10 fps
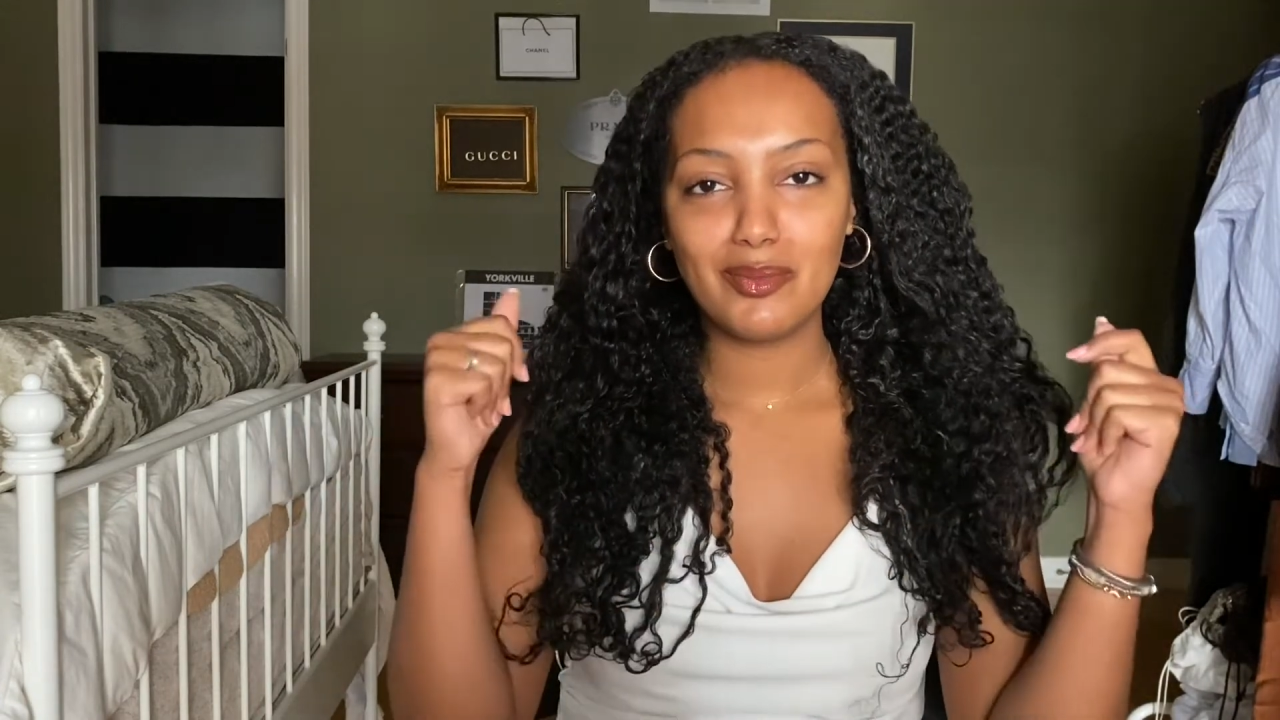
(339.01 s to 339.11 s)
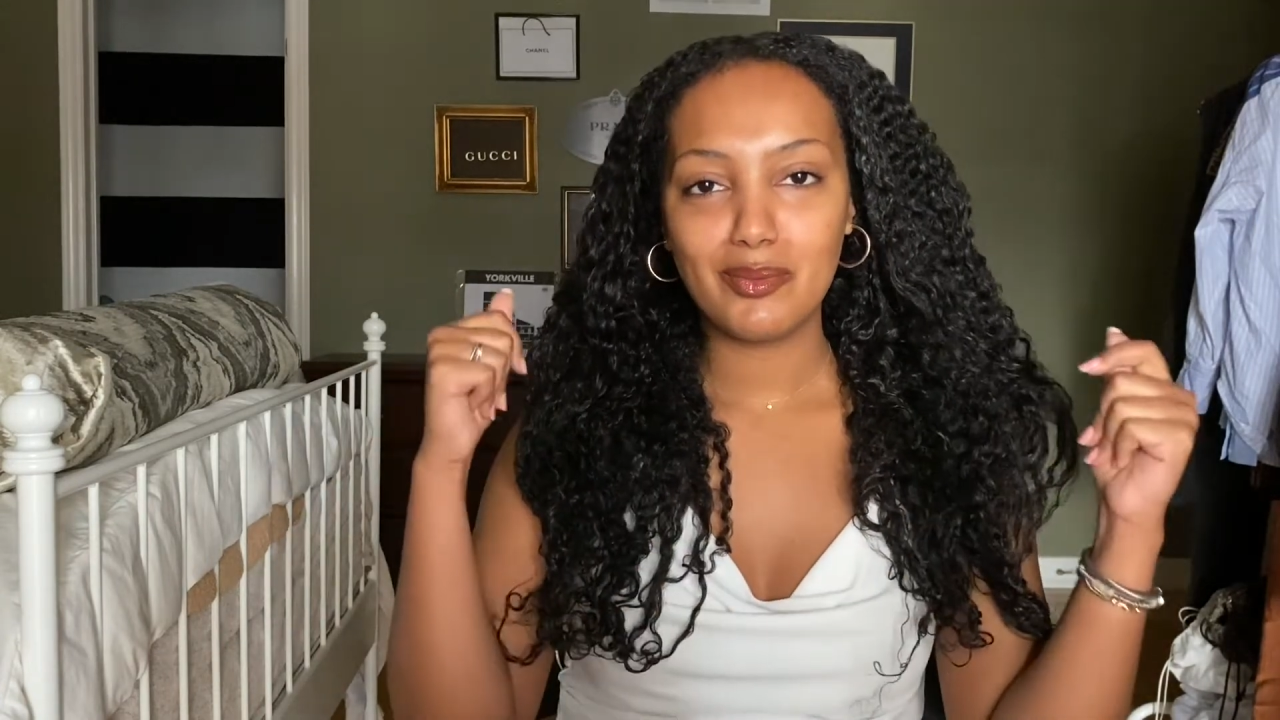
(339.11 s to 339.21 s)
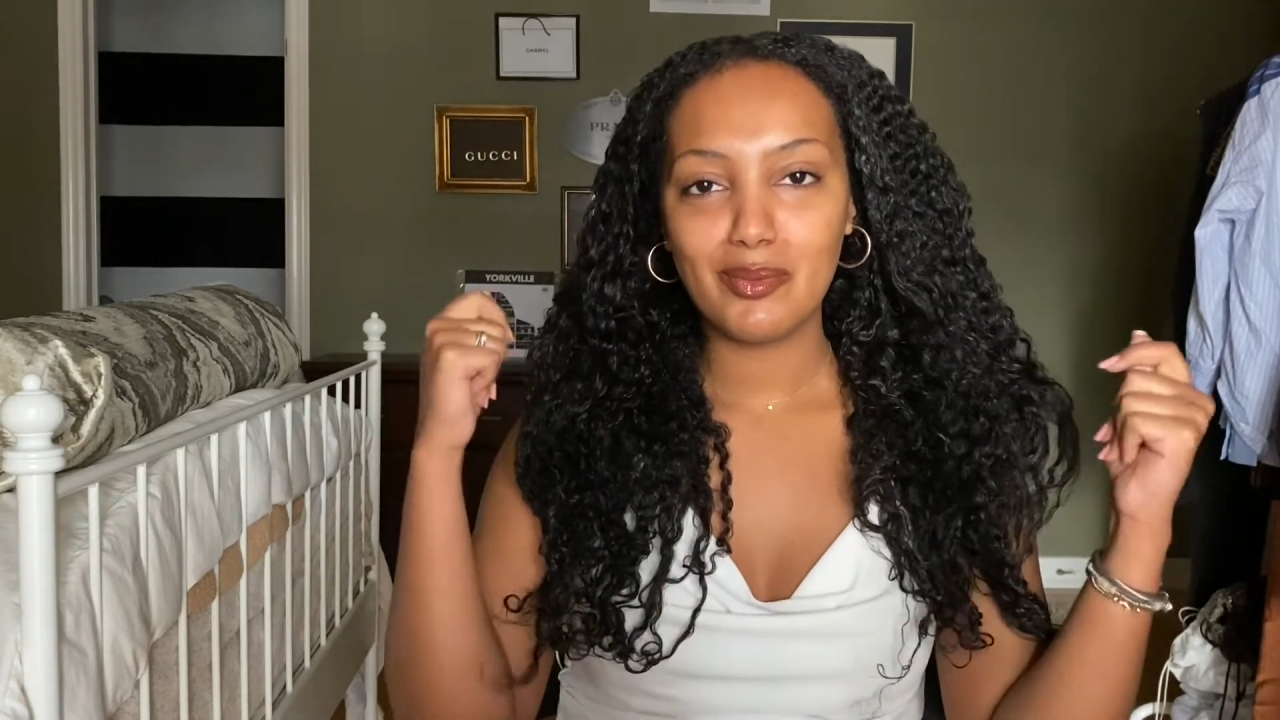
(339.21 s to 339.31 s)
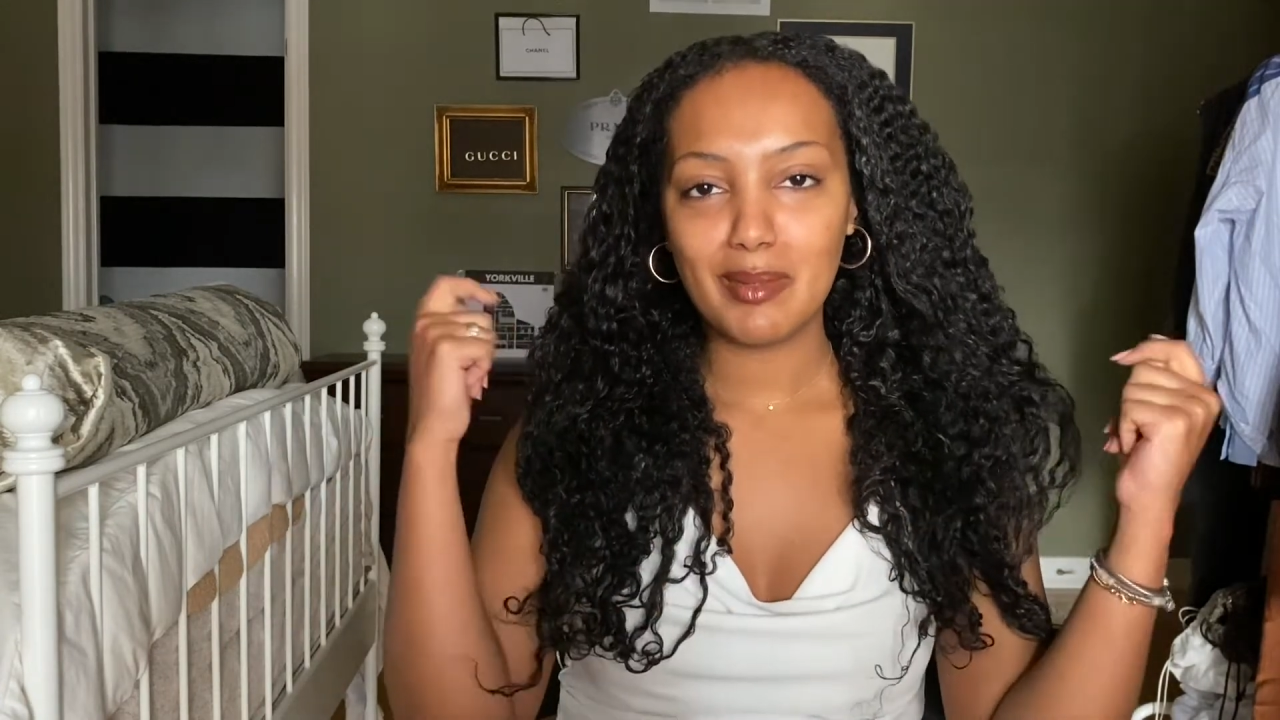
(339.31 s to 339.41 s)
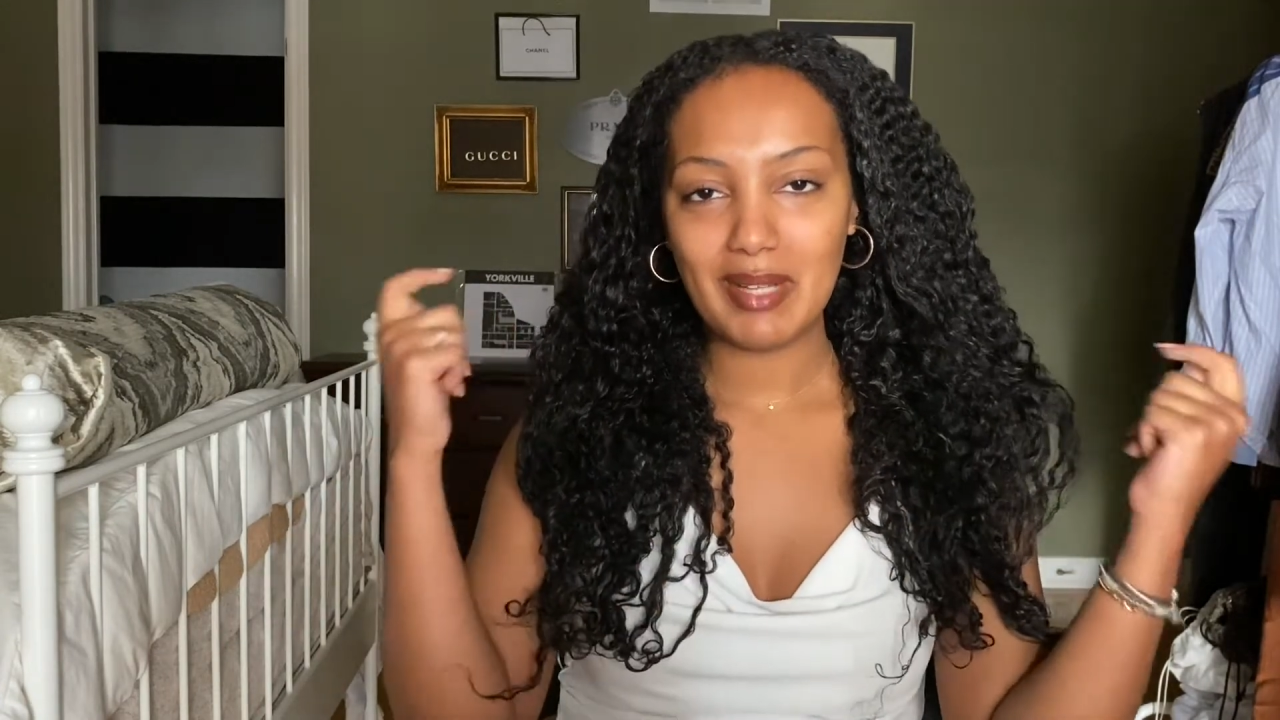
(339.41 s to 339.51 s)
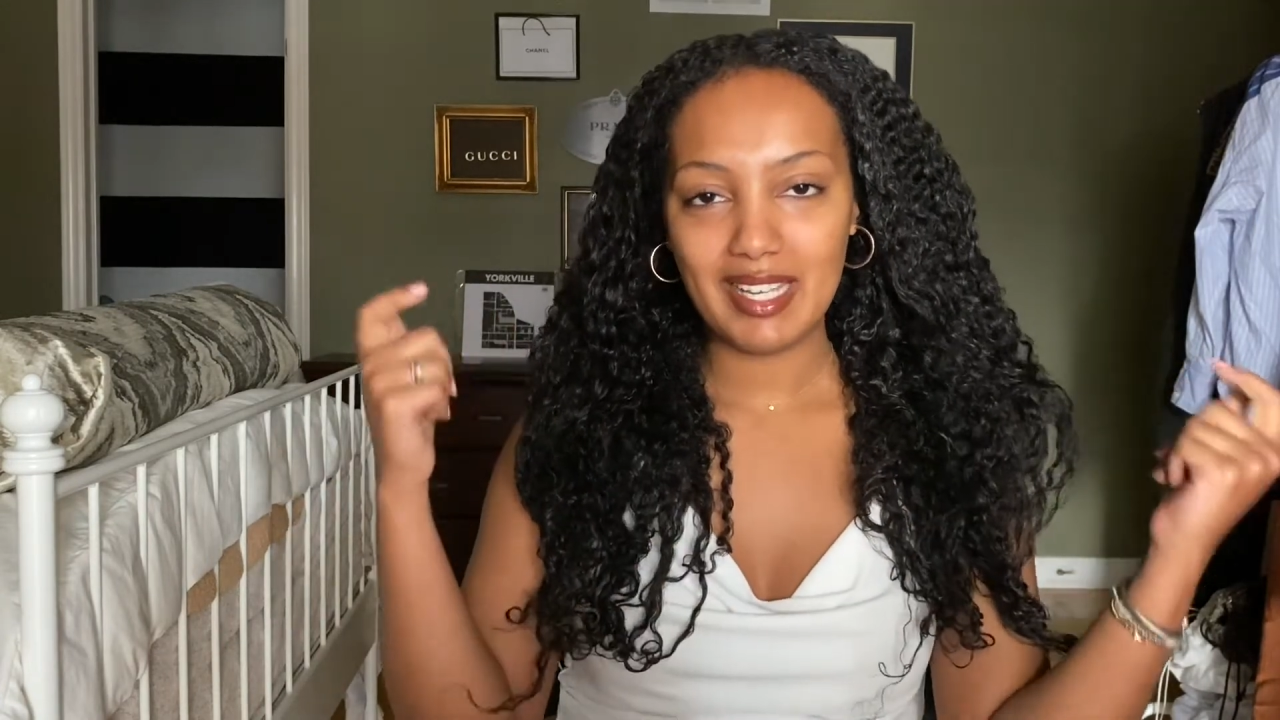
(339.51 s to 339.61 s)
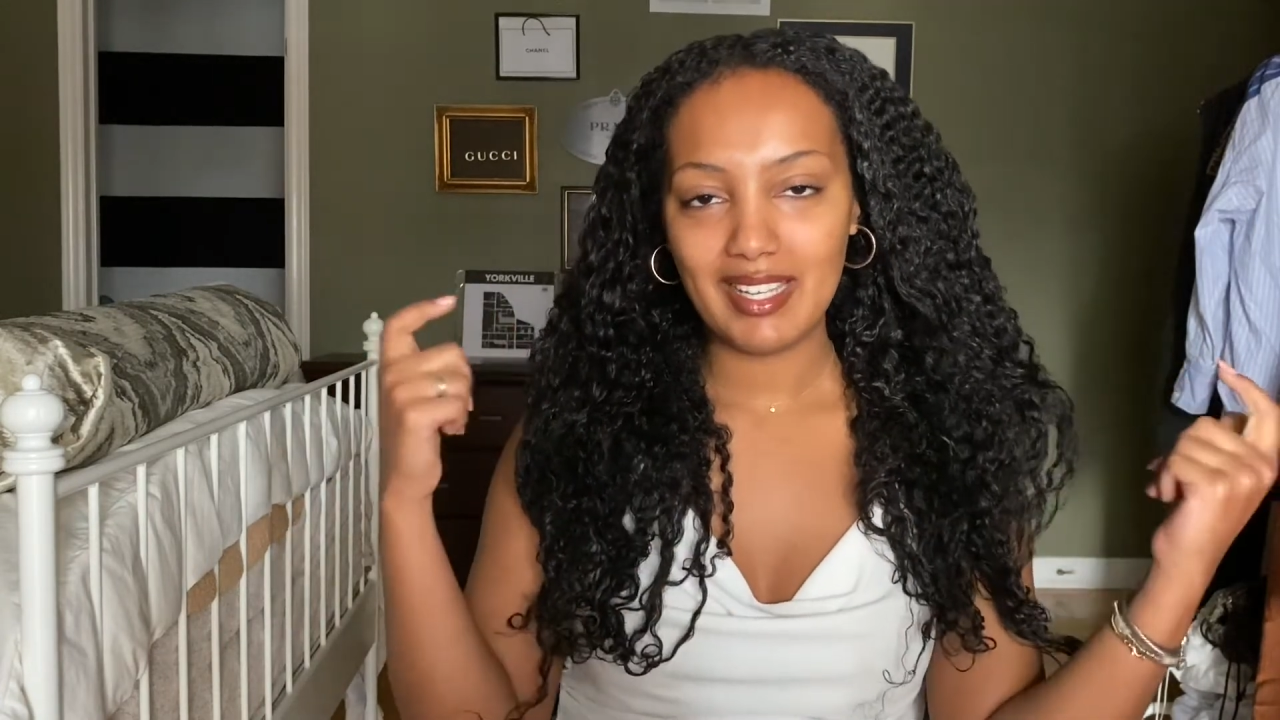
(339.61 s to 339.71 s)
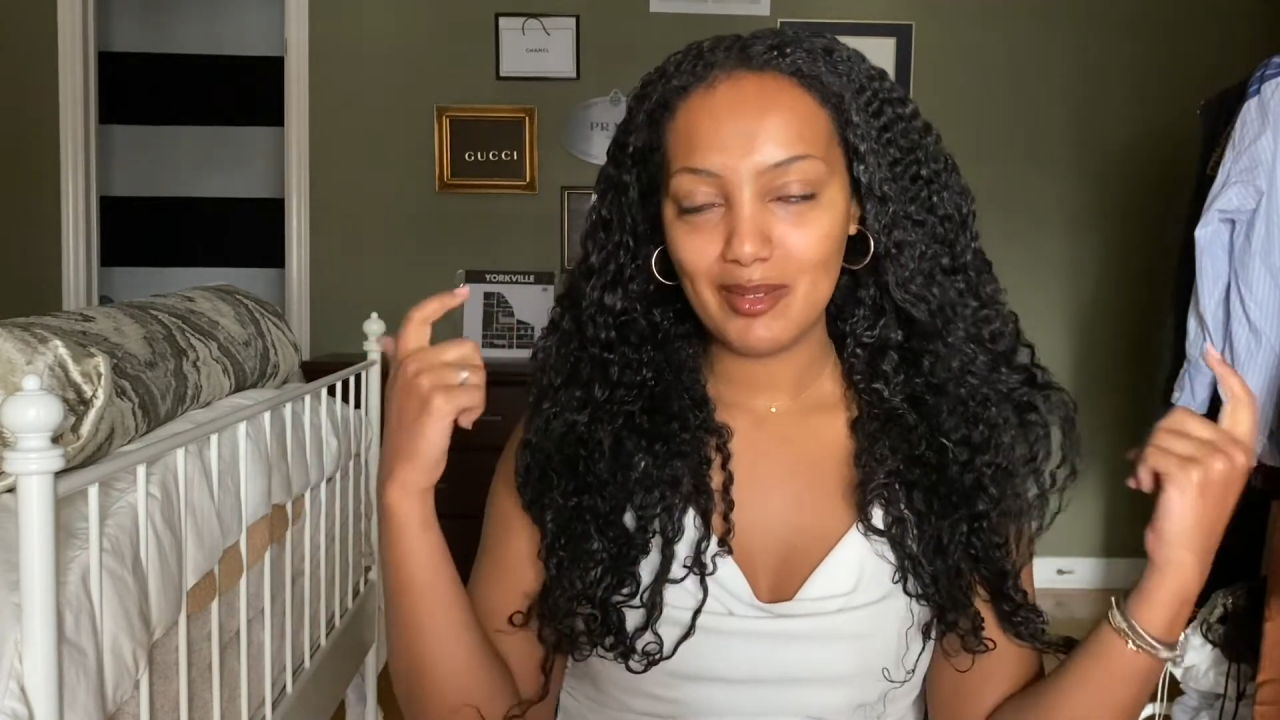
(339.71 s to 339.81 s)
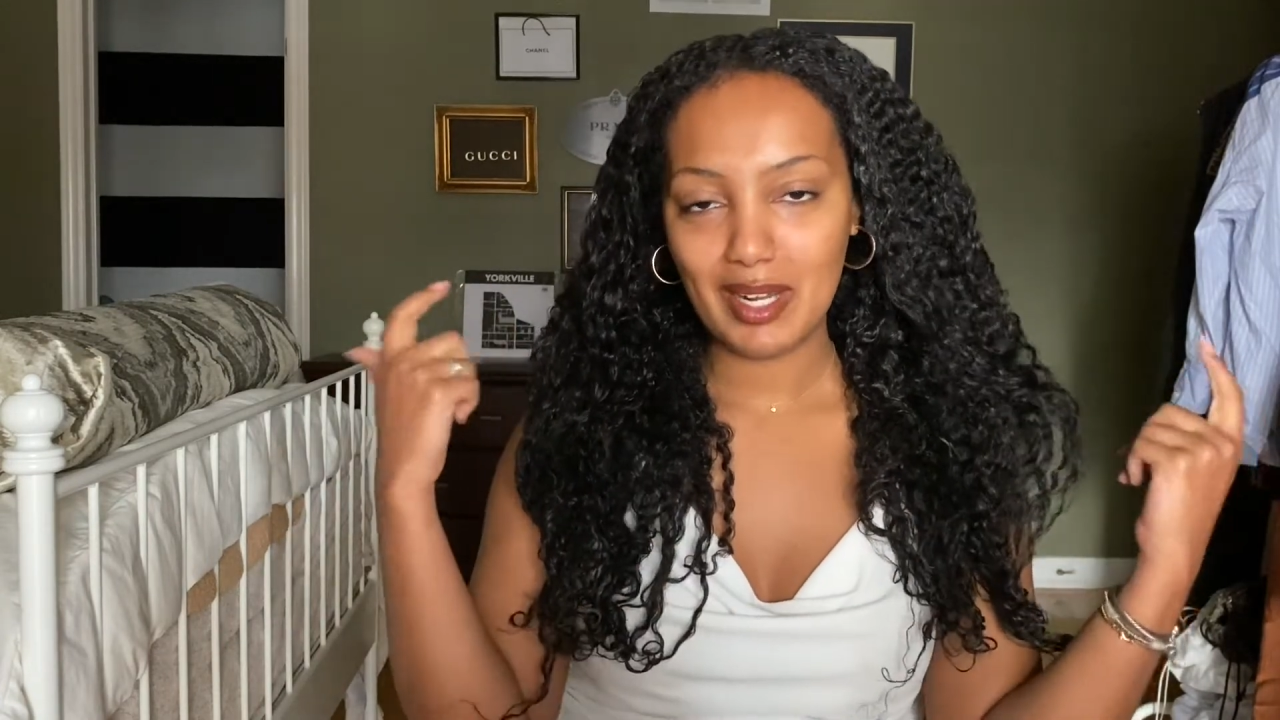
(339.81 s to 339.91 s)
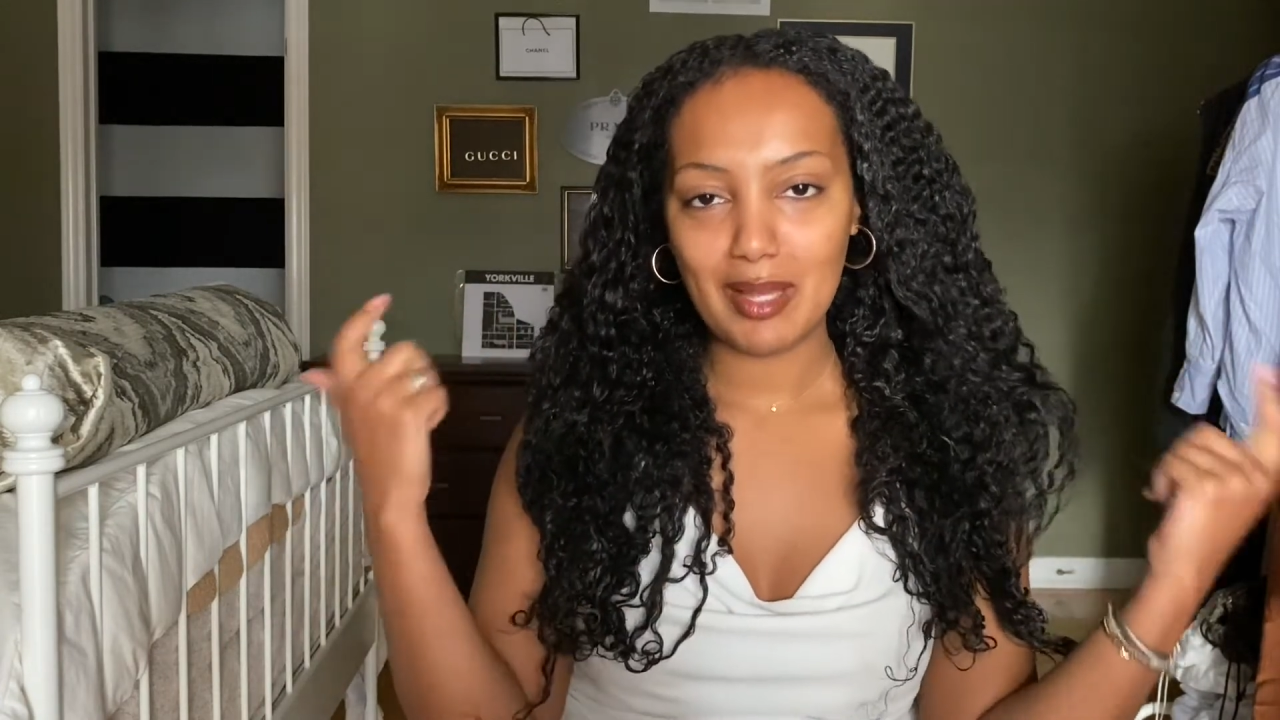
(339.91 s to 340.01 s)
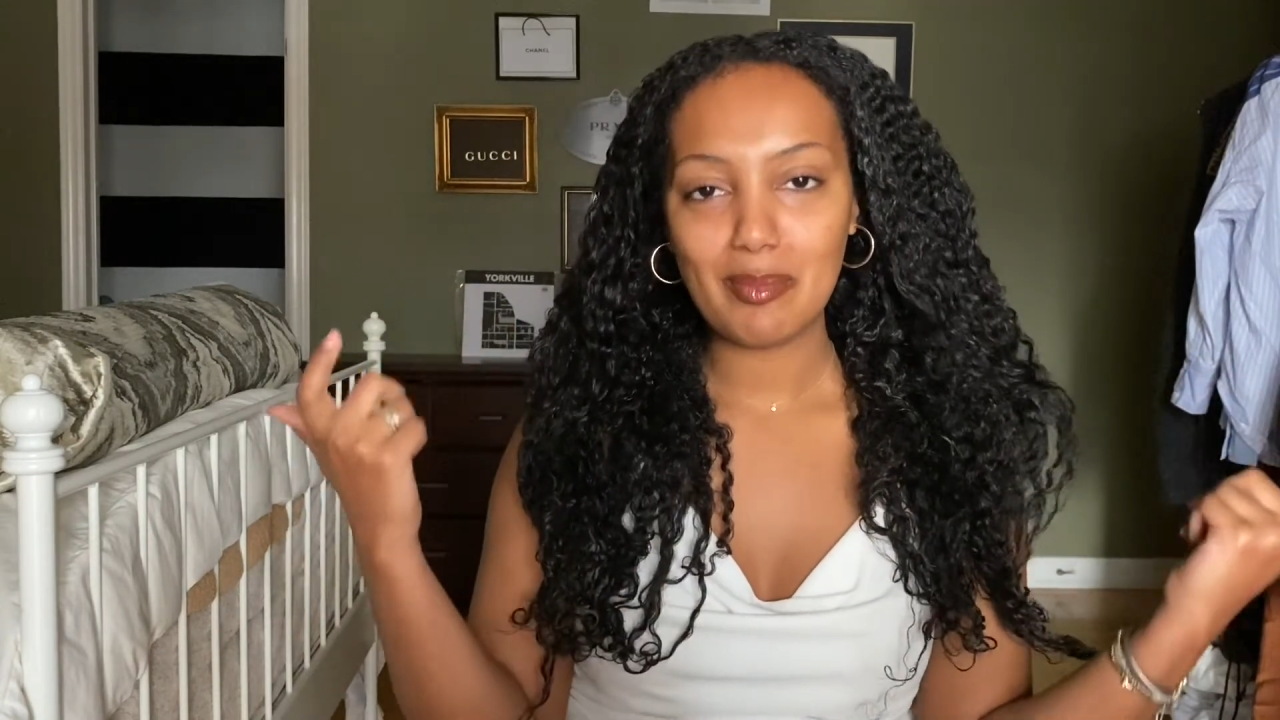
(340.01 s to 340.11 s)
I